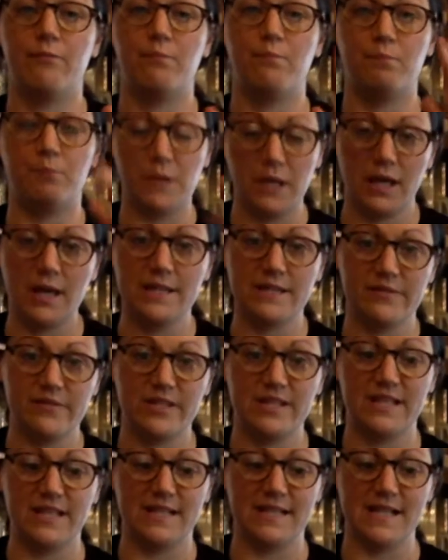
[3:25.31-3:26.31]
because of
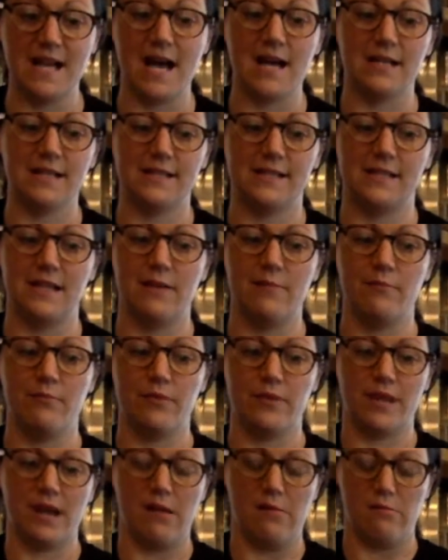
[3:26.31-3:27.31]
this exact step
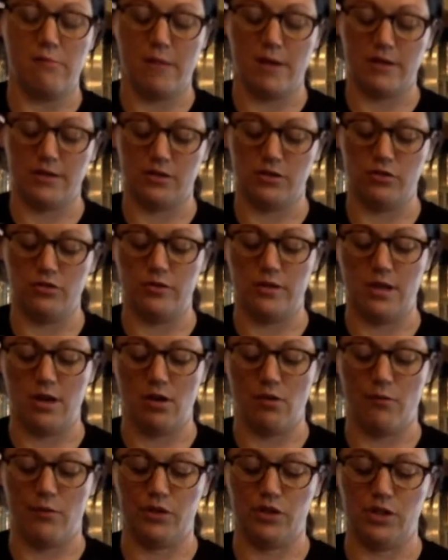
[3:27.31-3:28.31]
that I'm about to do
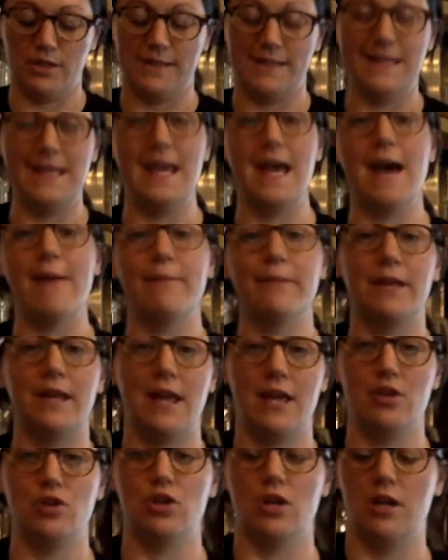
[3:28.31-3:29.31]
here, which is the
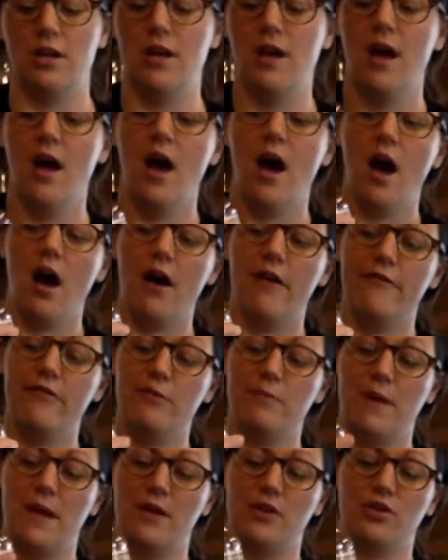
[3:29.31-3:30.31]
application of the
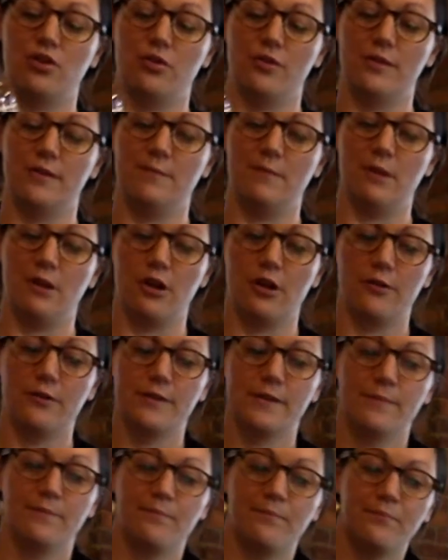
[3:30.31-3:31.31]
Peychaud's
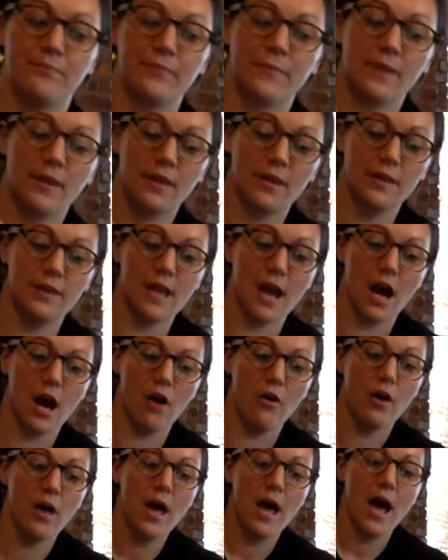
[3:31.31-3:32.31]
bitters.
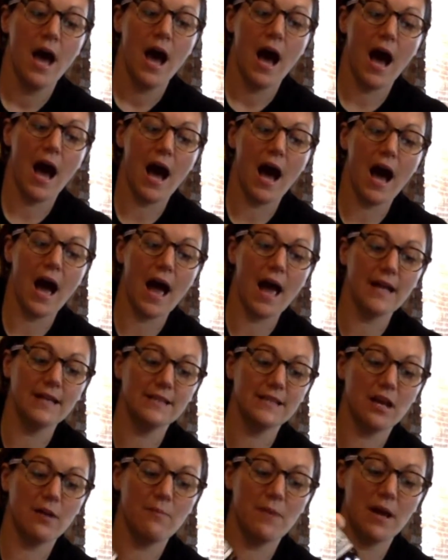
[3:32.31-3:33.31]
Now, I
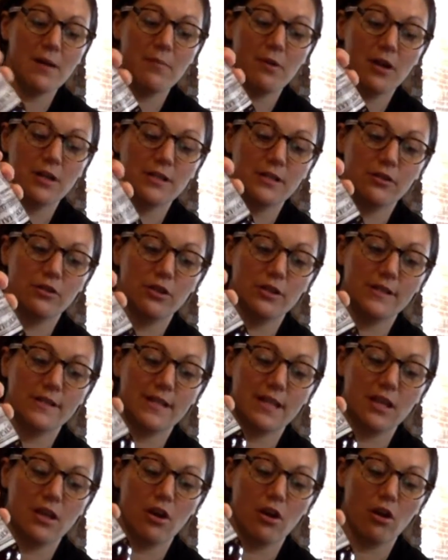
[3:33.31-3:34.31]
tell my bartenders
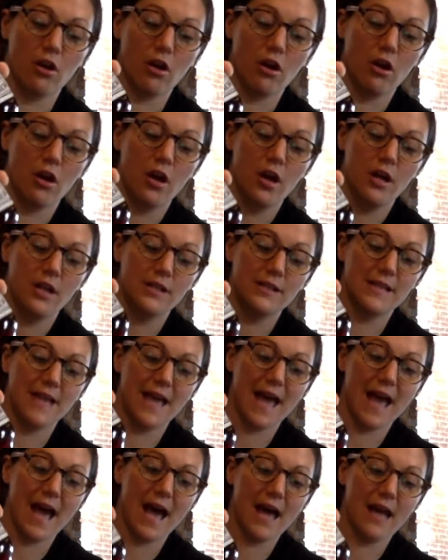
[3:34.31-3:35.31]
here to
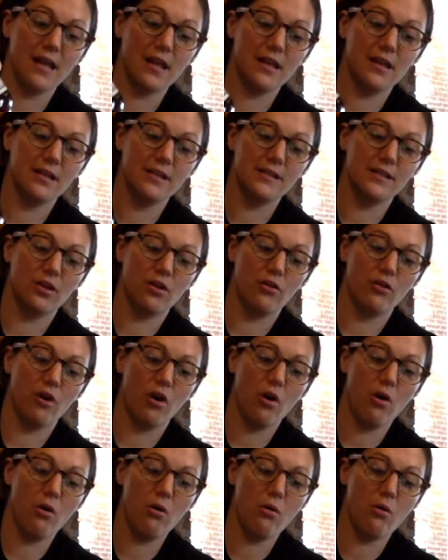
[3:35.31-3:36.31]
add it until the
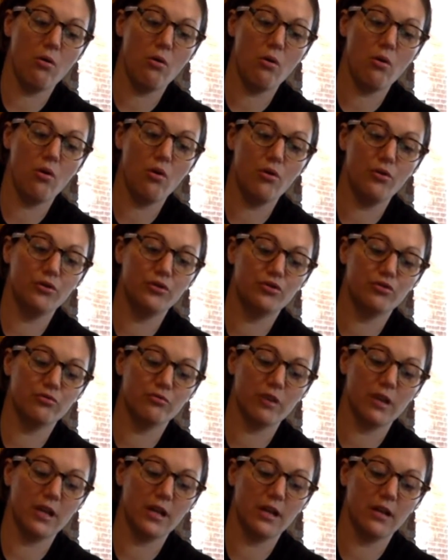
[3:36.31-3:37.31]
whole
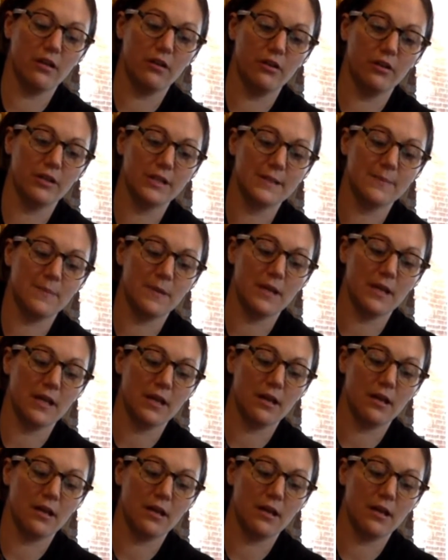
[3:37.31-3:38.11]
drink looks pink.